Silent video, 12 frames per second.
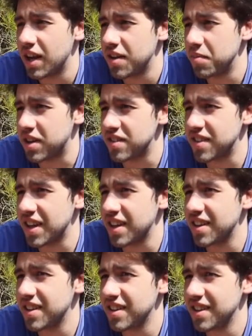Because, like,
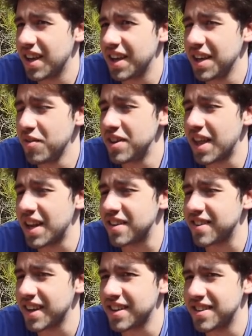even then,
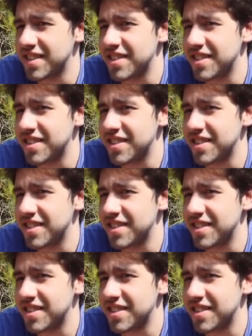it's like a...